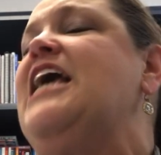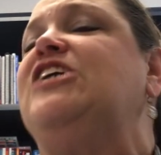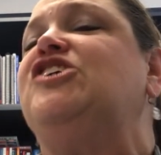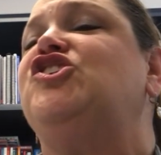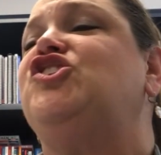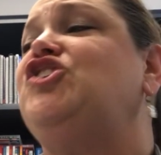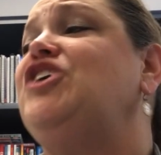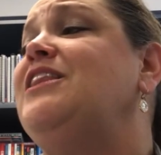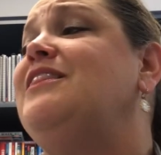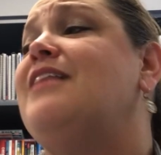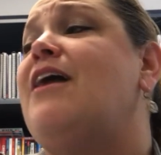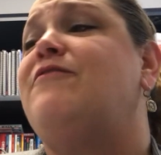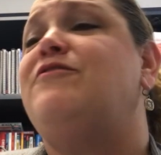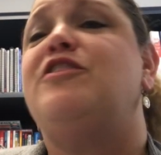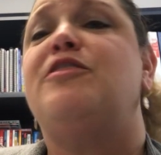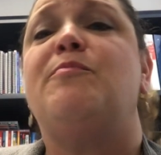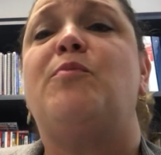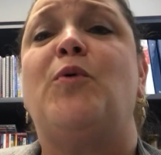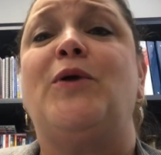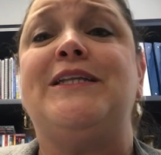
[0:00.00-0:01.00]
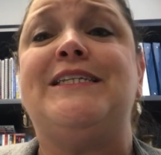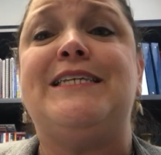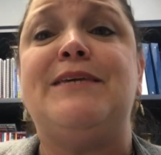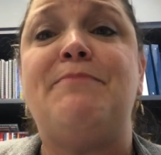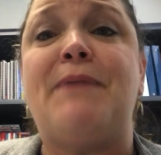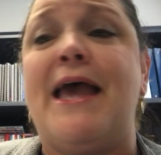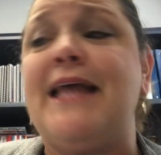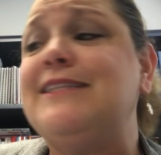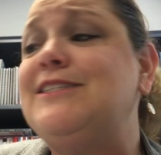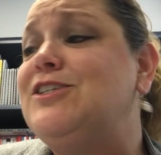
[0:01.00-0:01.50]
She loved the pointy
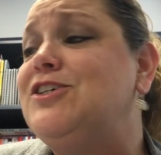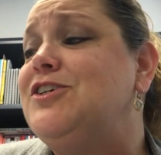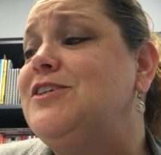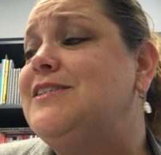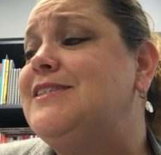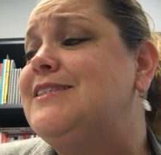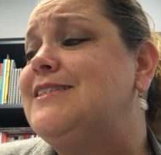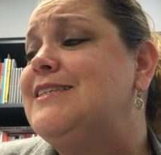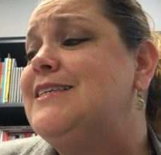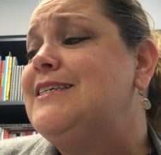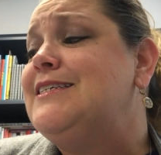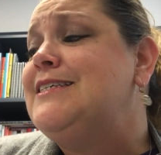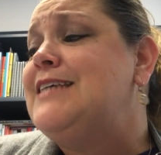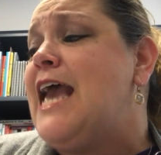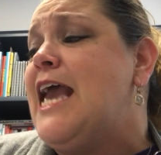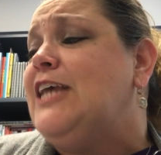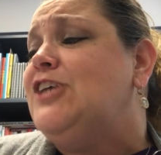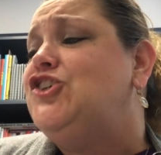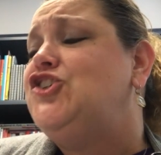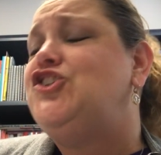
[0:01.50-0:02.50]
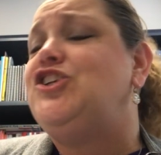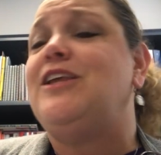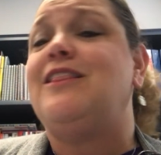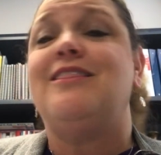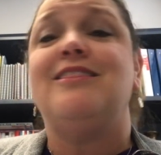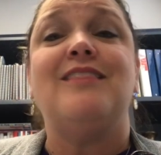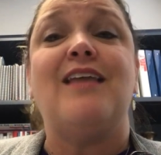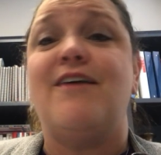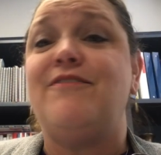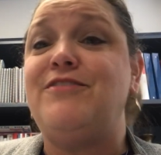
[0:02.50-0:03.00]
pencils, she
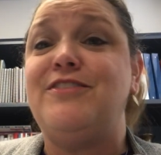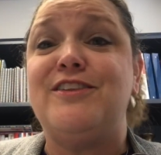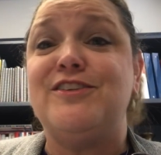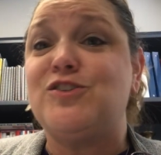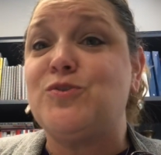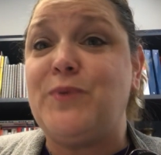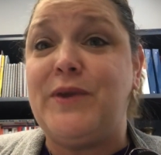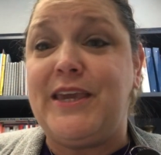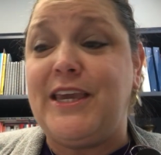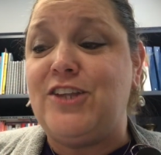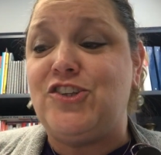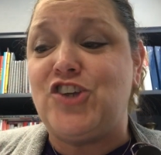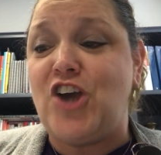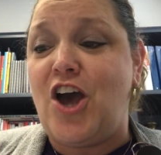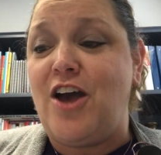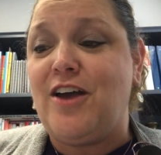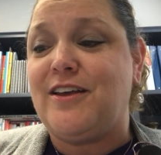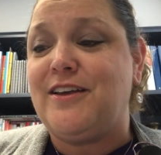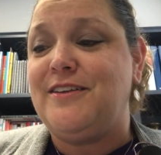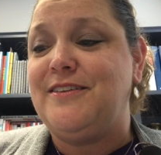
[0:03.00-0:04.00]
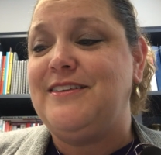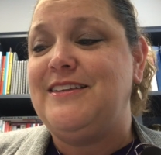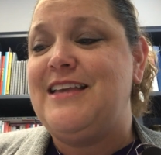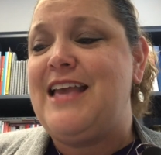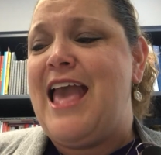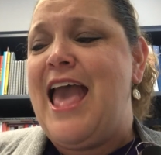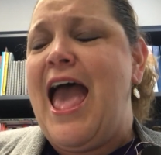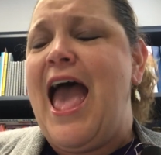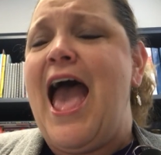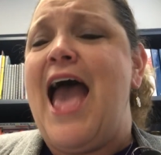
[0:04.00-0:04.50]
loved the squeaky chalk,
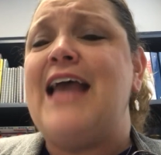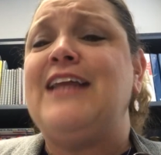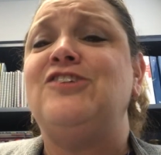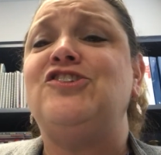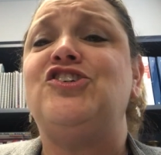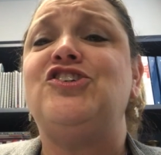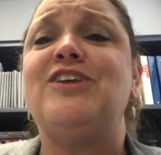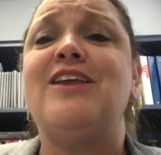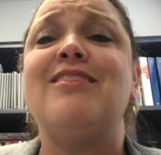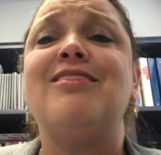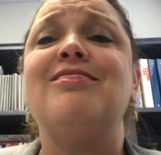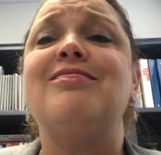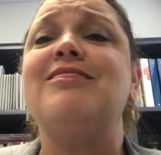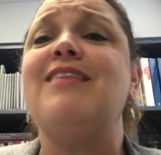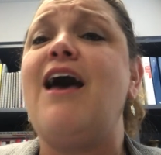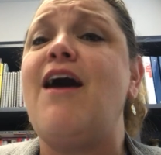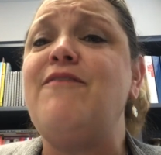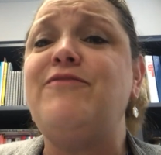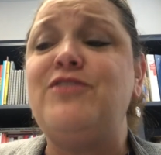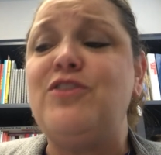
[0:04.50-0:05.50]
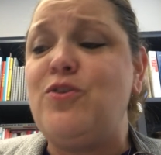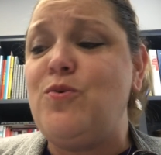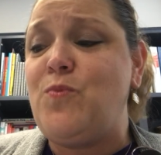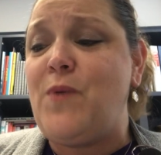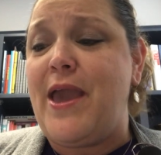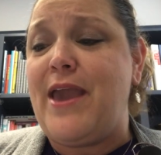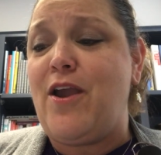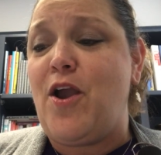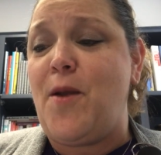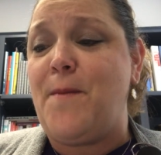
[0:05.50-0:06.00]
and she loved the
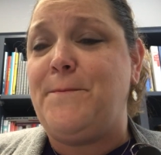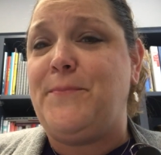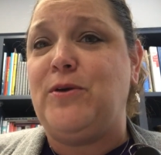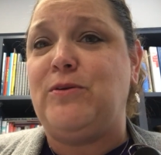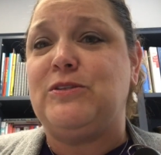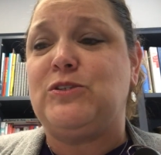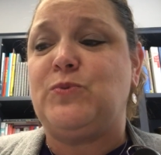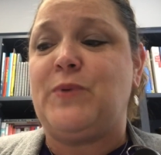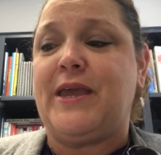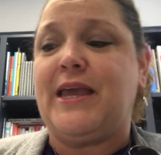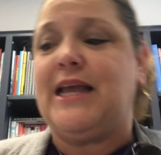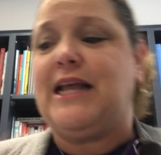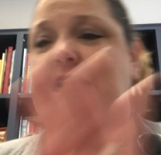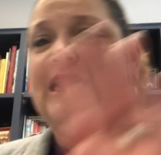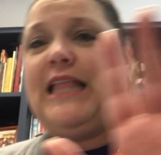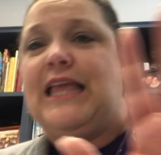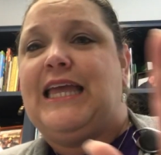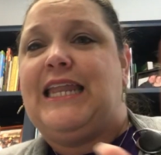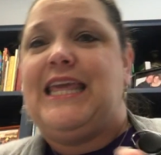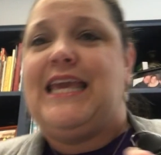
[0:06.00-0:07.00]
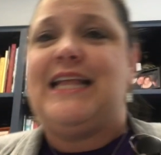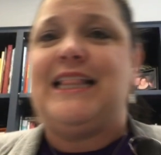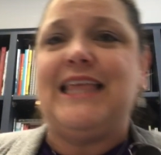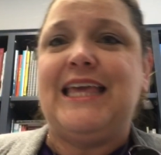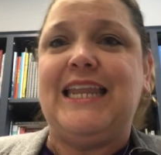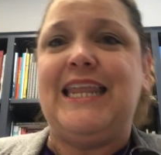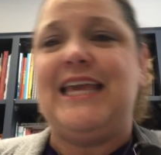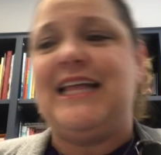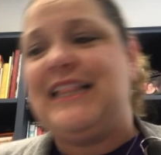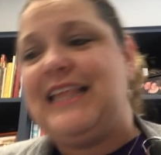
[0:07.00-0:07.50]
way her boots went clickety,
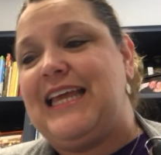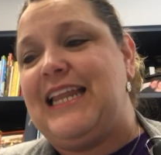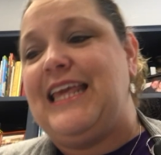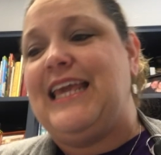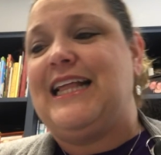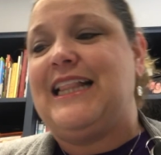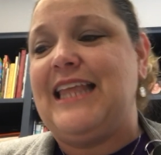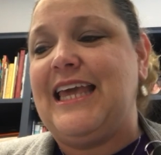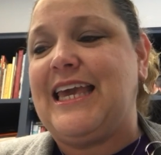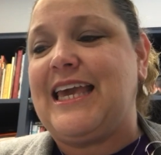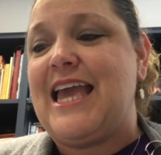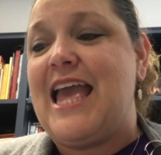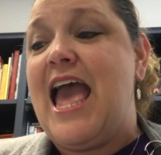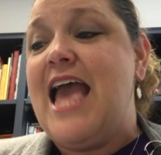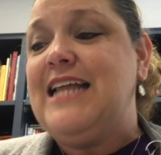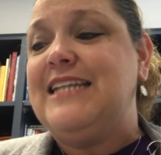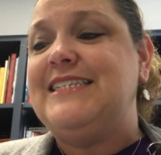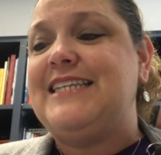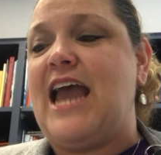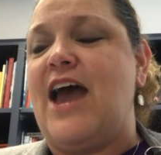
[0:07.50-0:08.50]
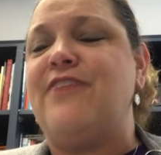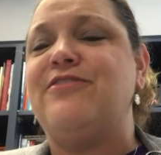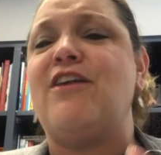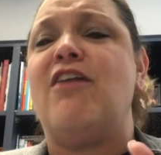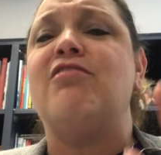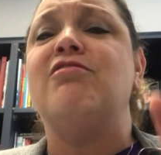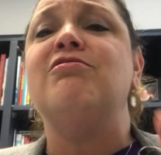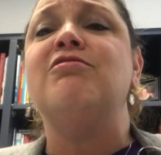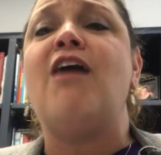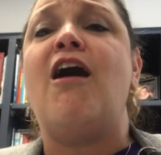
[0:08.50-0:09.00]
clickety, clickety, click down
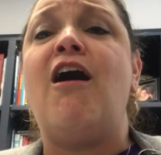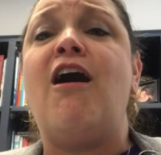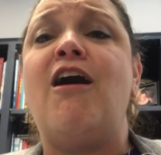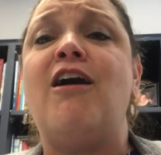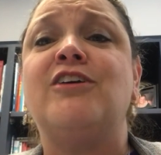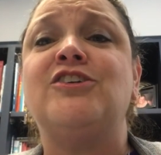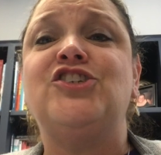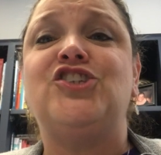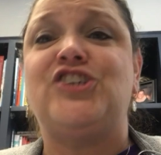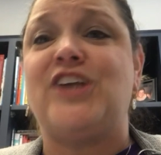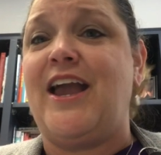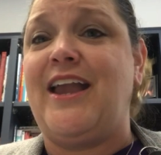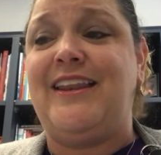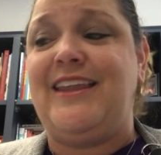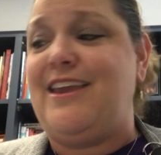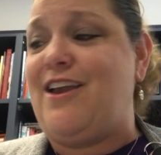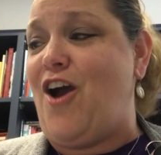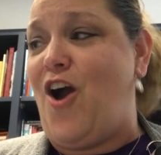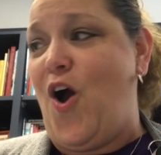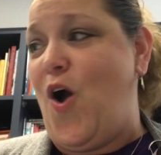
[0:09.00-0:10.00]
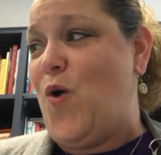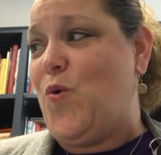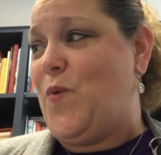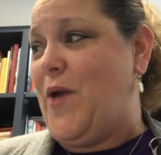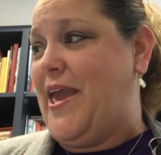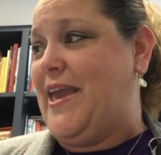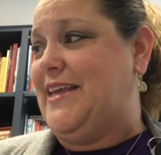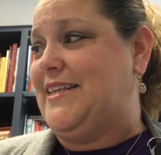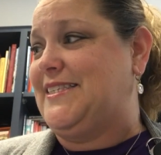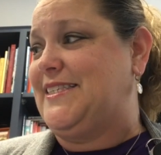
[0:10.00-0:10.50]
the long, shiny
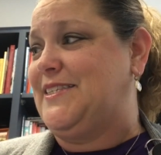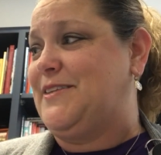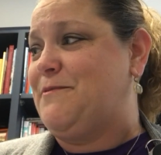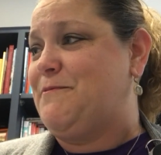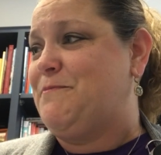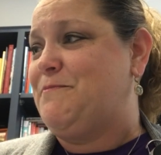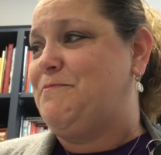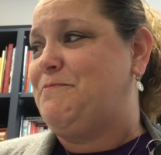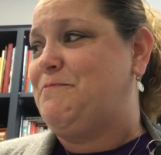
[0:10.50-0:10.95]
hallways.